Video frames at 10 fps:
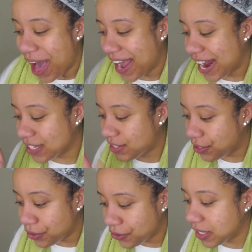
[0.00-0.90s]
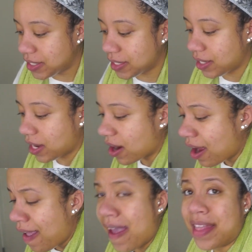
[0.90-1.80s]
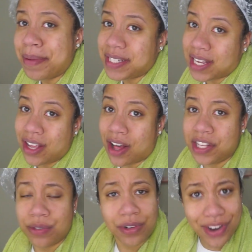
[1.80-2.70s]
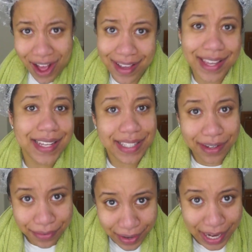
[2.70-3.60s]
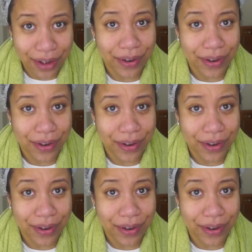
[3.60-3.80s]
I got two greases here, and let me tell y'all, these are not easy to find.